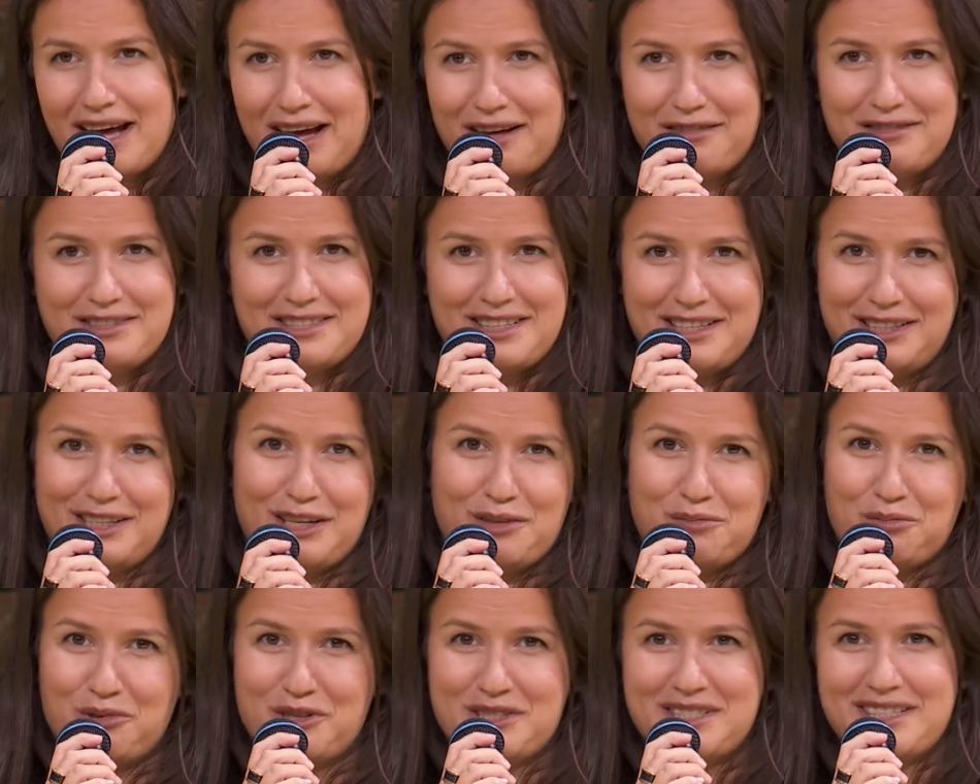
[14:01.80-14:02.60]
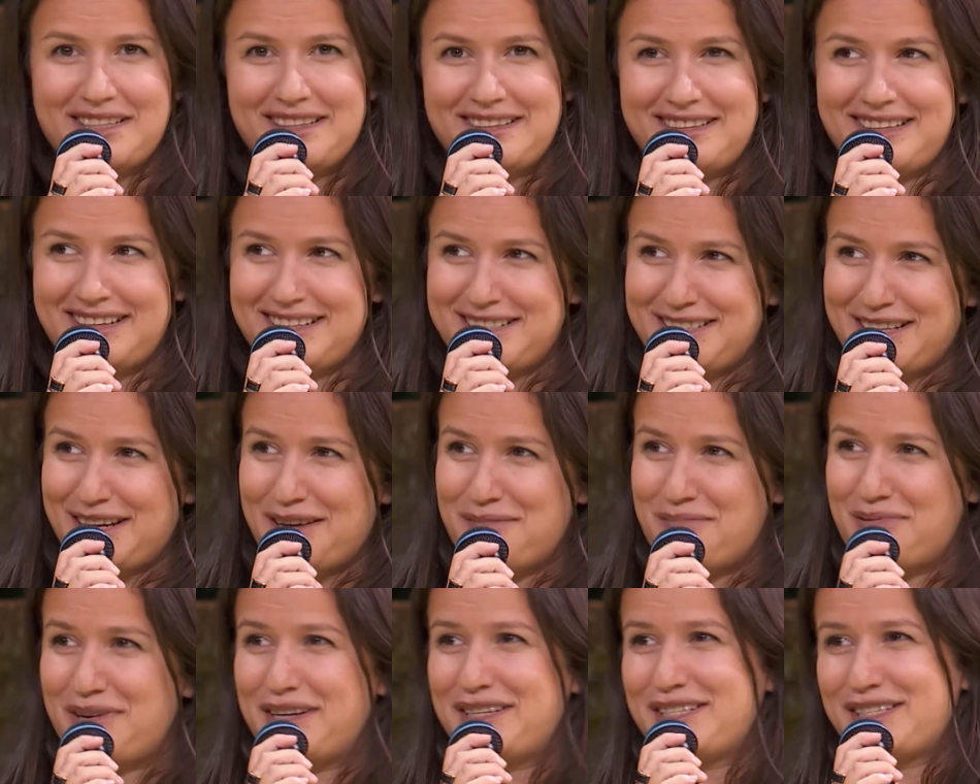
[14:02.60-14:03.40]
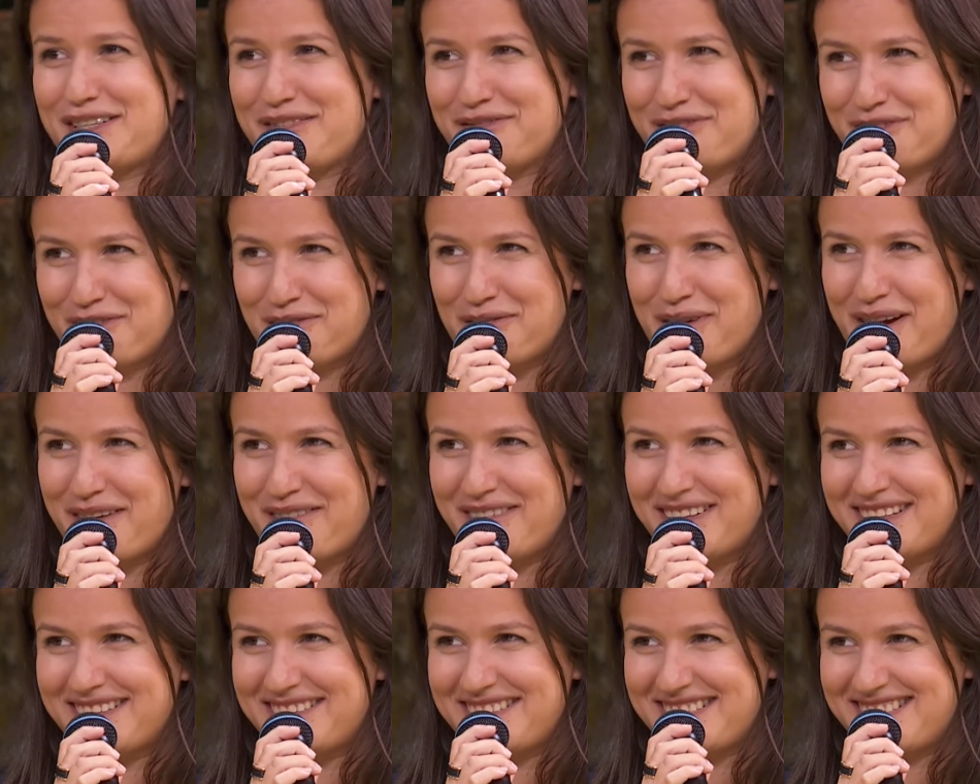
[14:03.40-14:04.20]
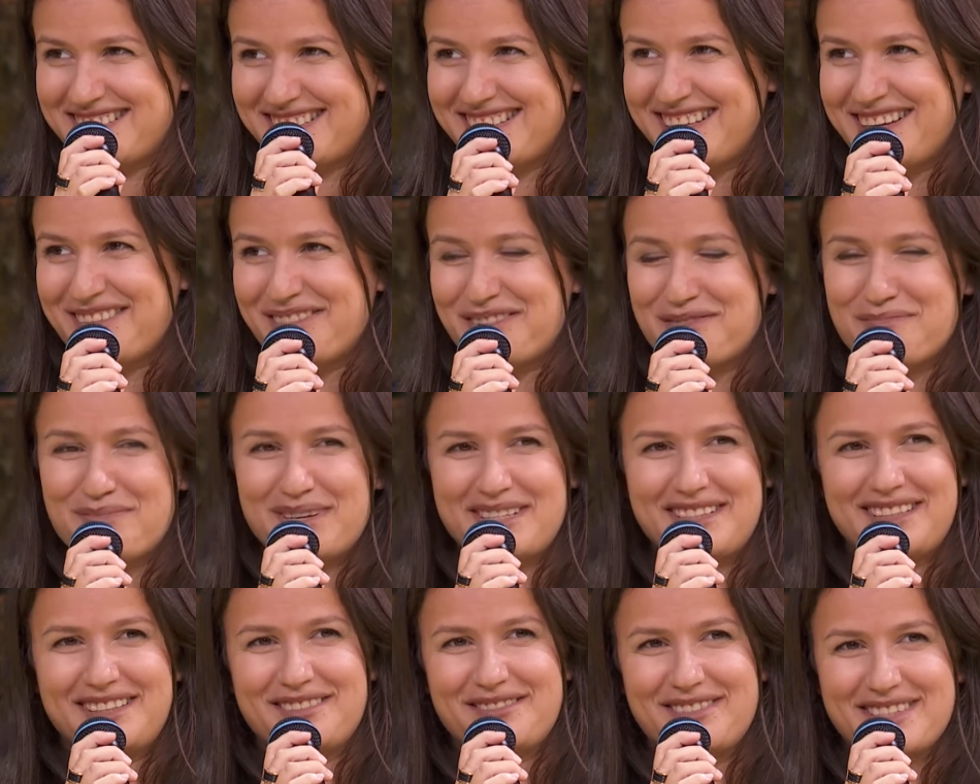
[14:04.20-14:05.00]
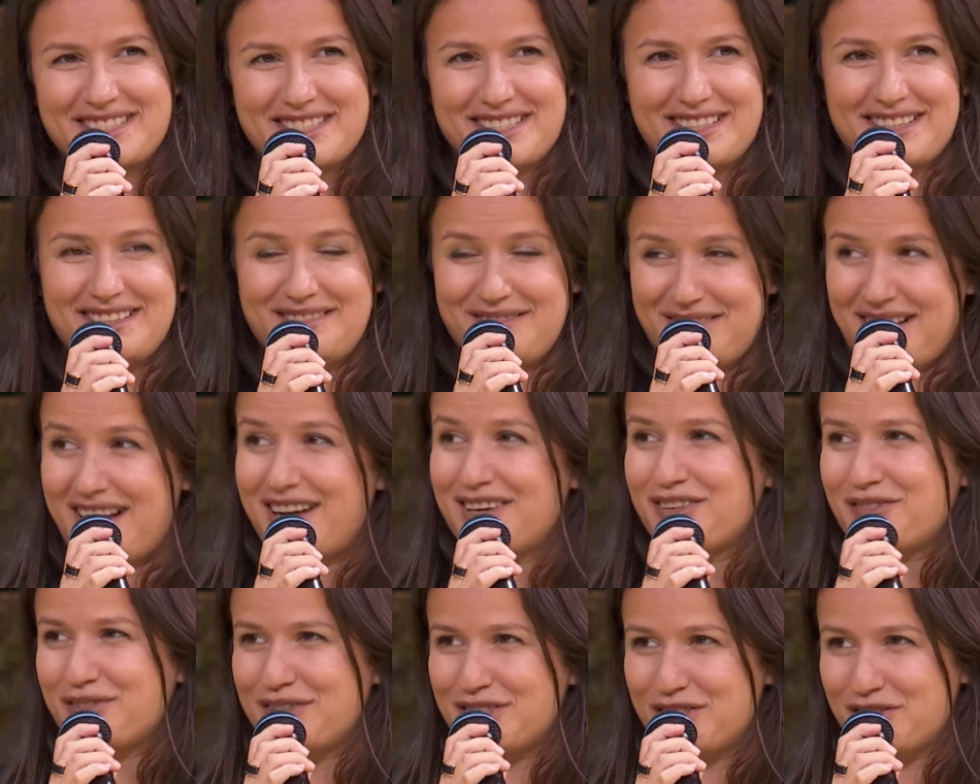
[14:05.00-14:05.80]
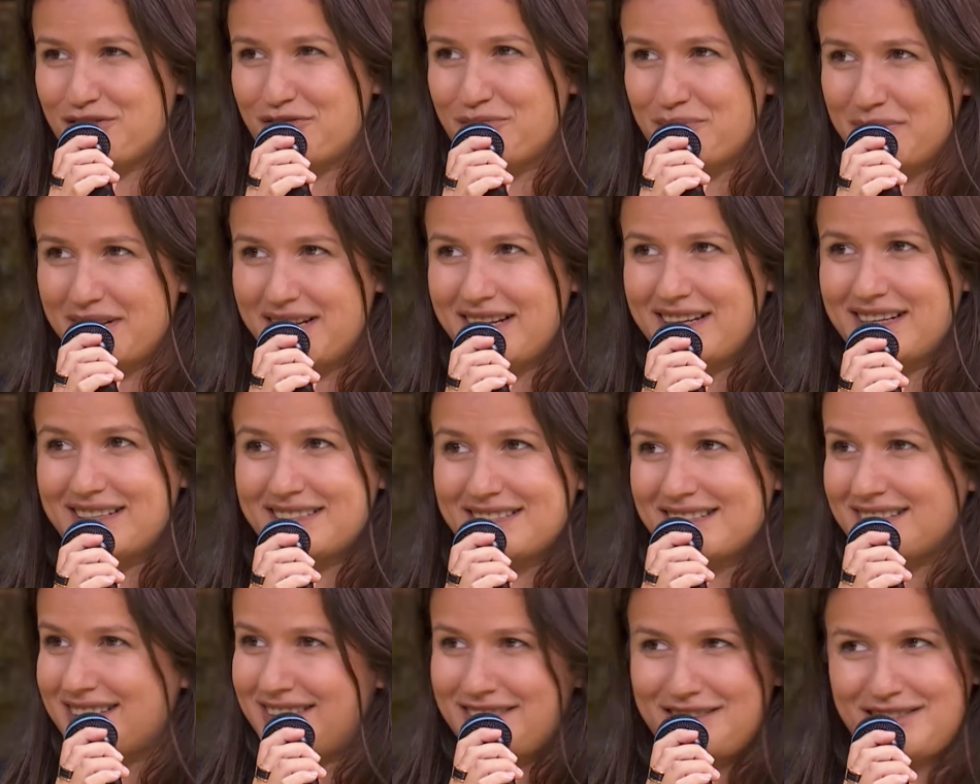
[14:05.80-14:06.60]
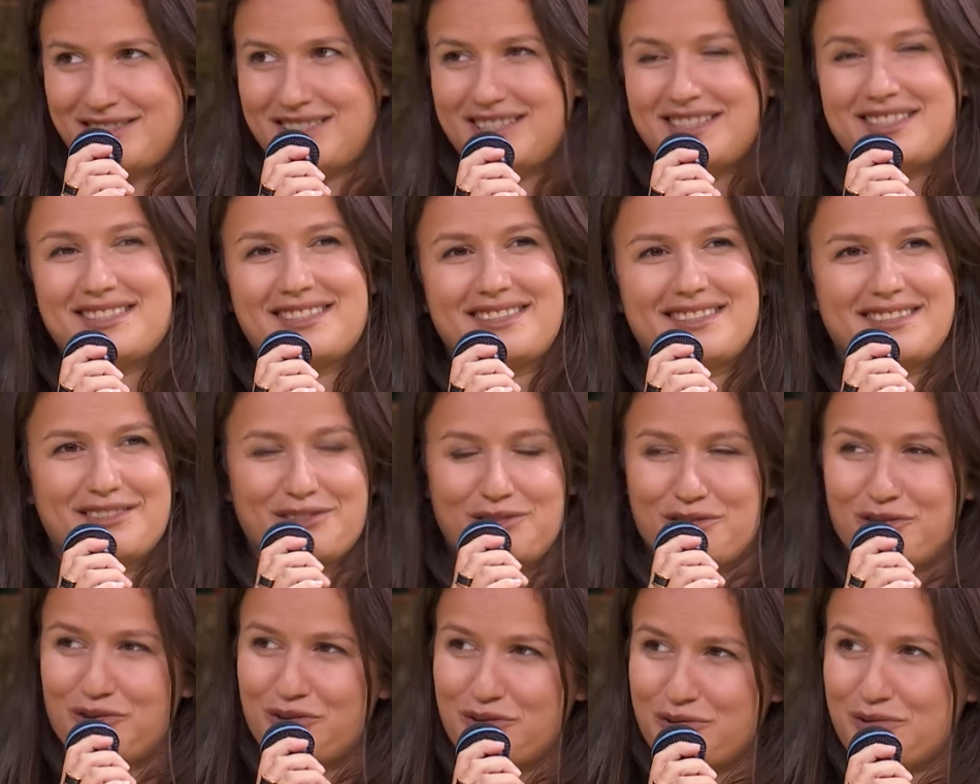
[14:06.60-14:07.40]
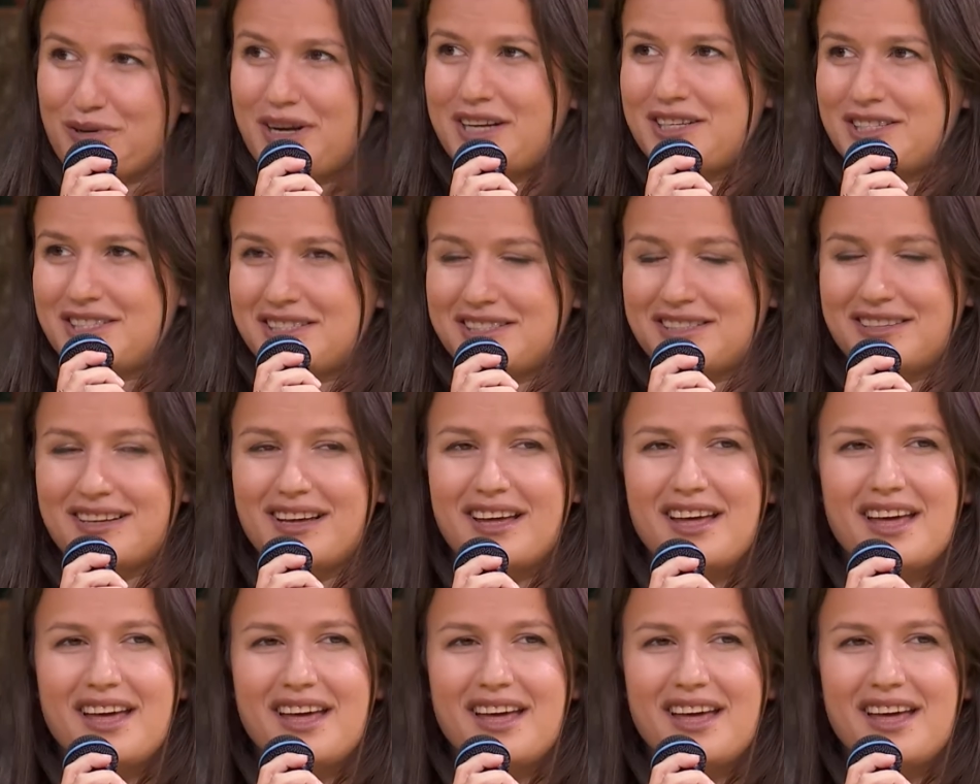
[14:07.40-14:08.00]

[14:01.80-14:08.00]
Obviously, that wasn't a celebration for wave energy. Everybody invested hundreds of millions and it just, crashed.